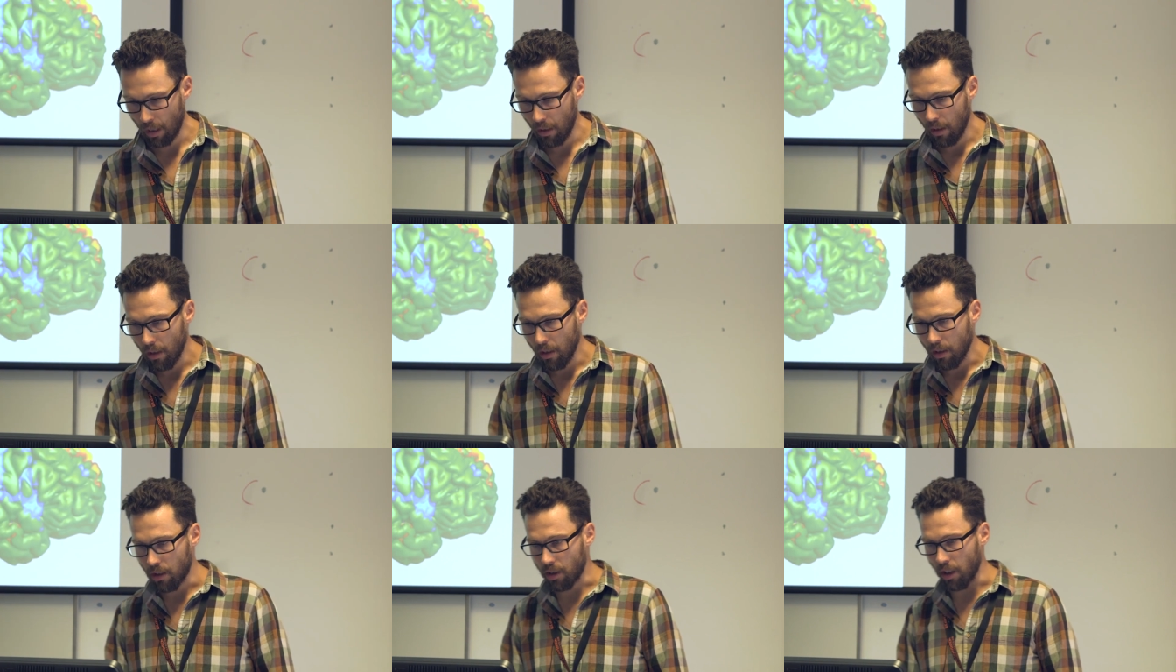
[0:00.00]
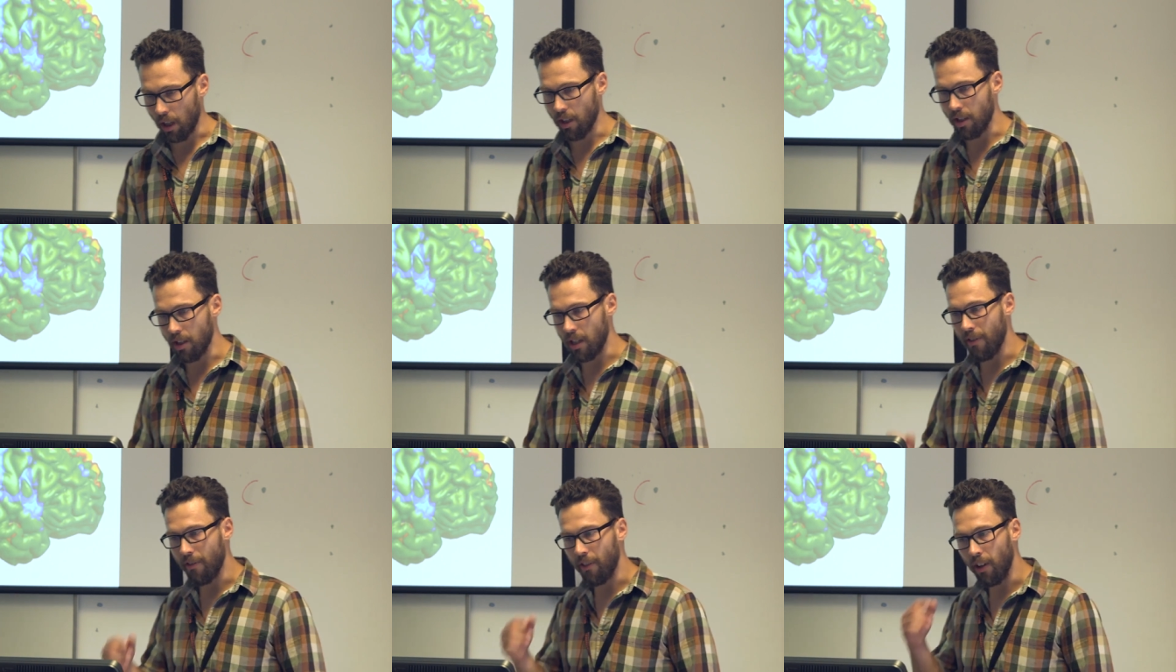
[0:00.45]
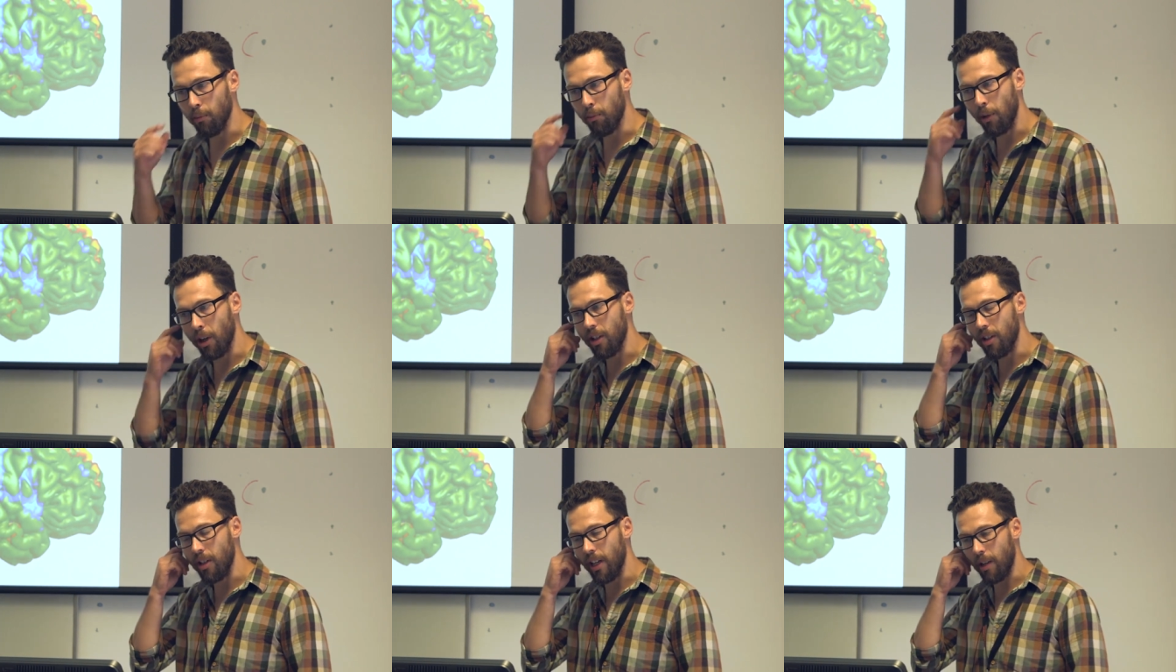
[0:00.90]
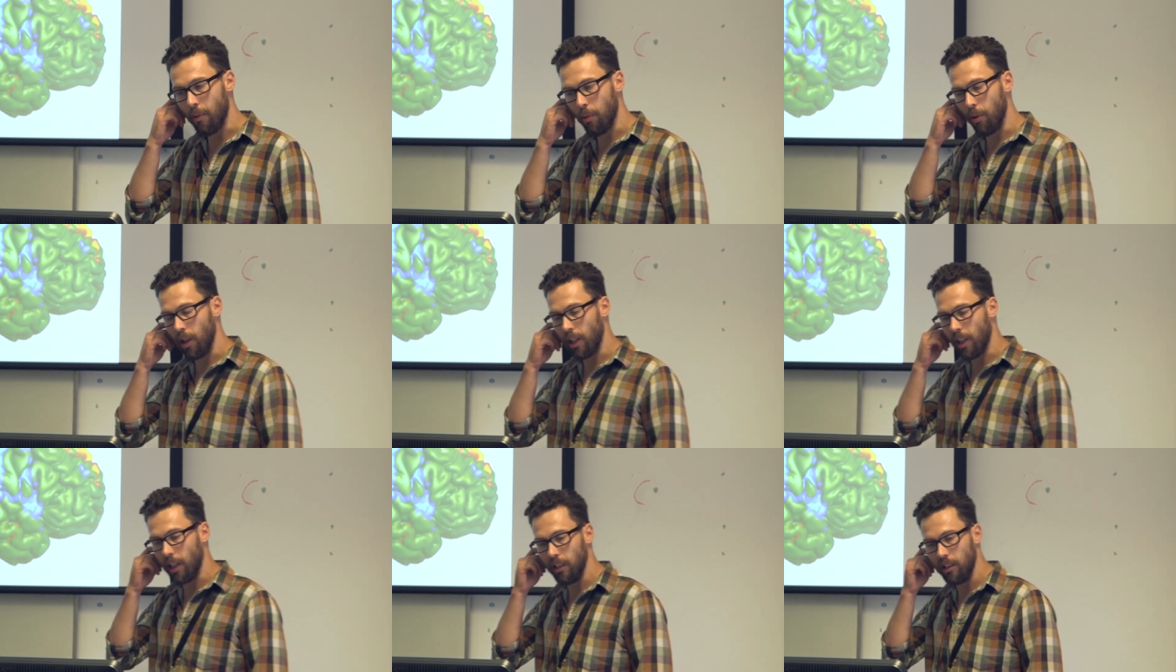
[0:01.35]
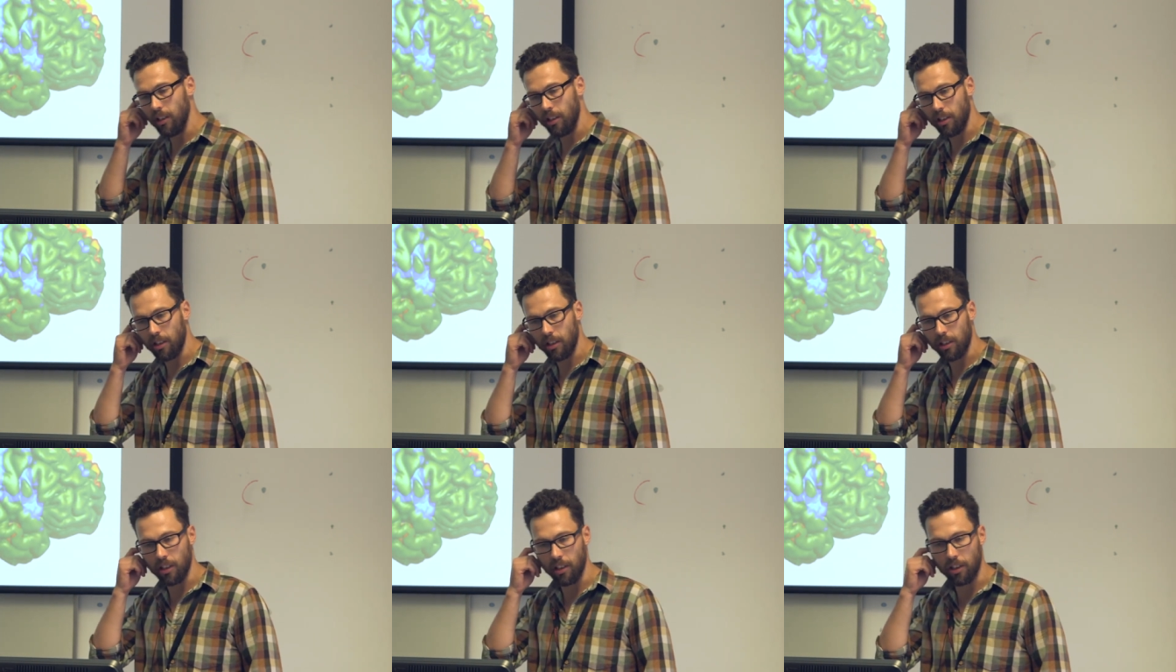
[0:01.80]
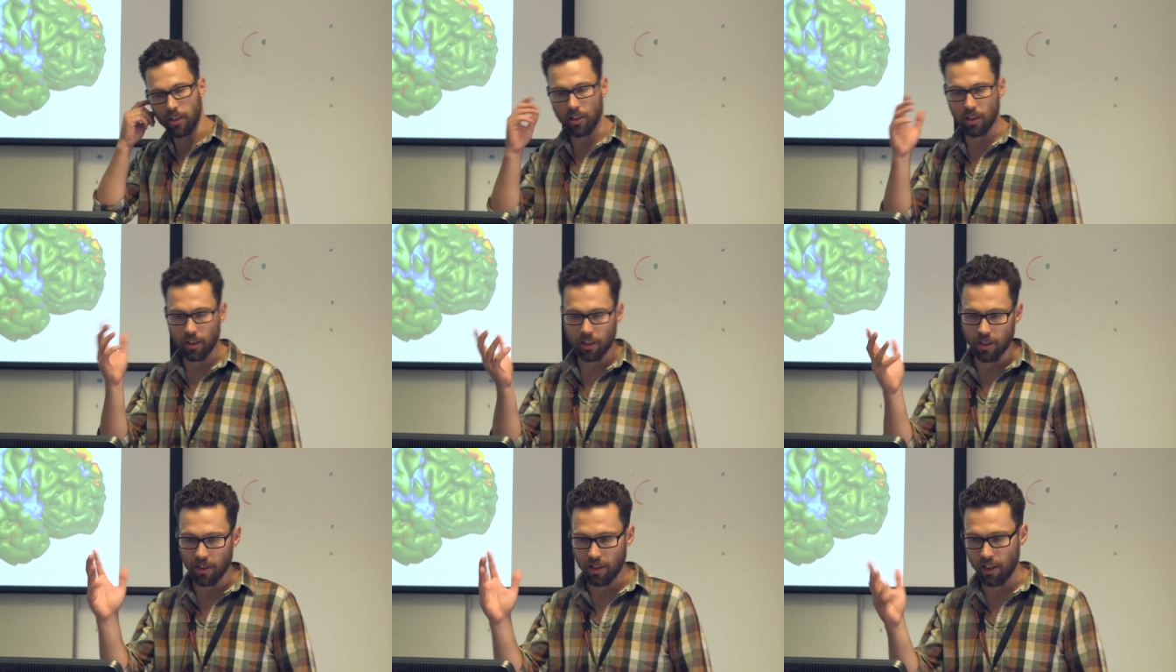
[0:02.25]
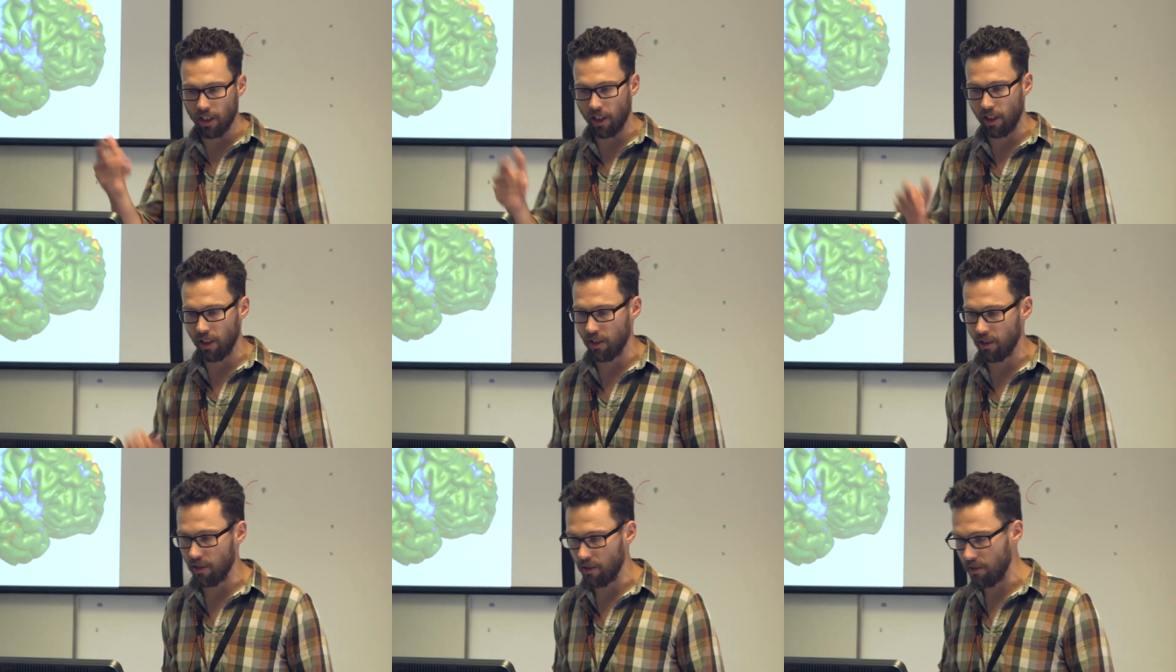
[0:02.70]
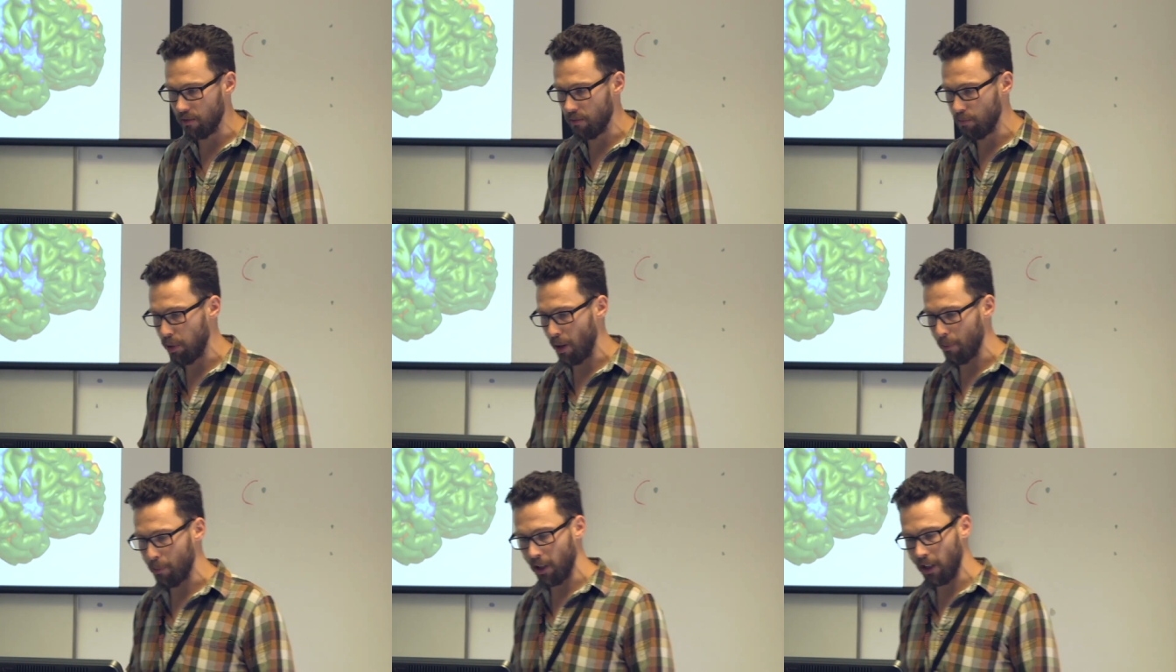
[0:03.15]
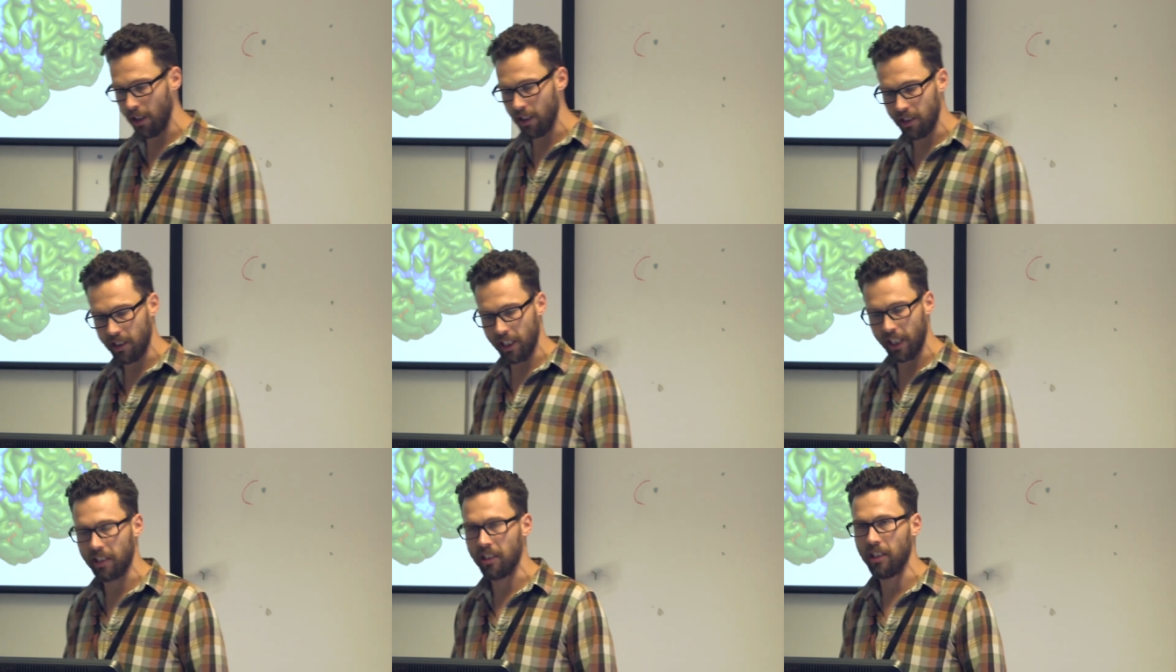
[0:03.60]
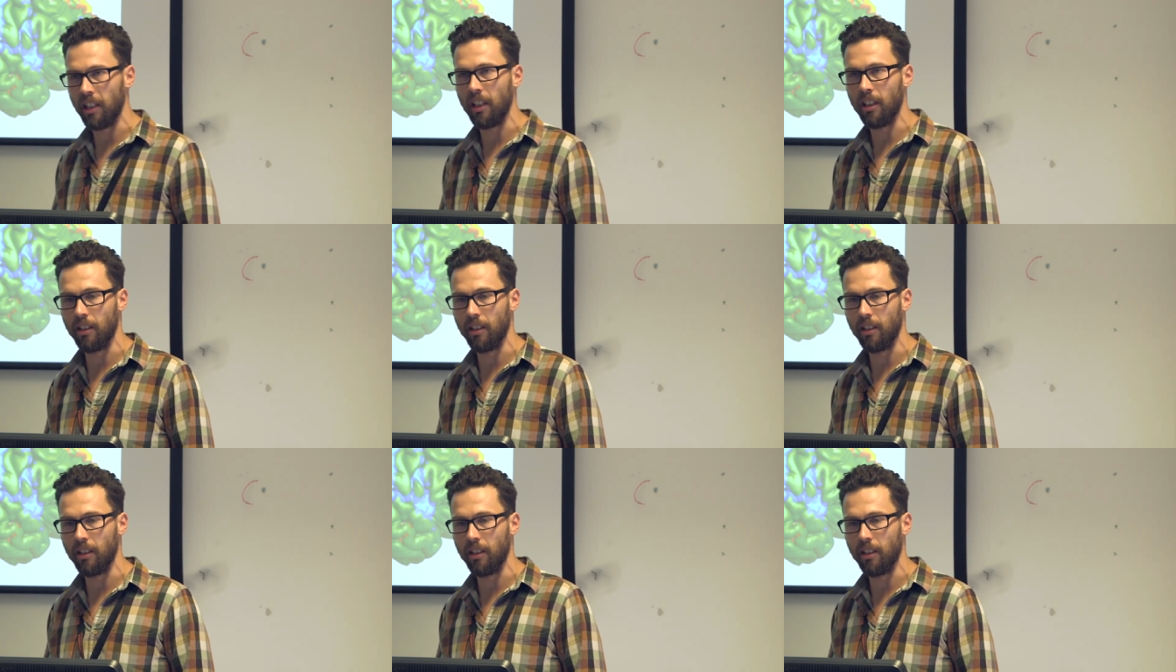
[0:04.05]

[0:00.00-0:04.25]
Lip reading: So the default mode network is this, you know, popular sexy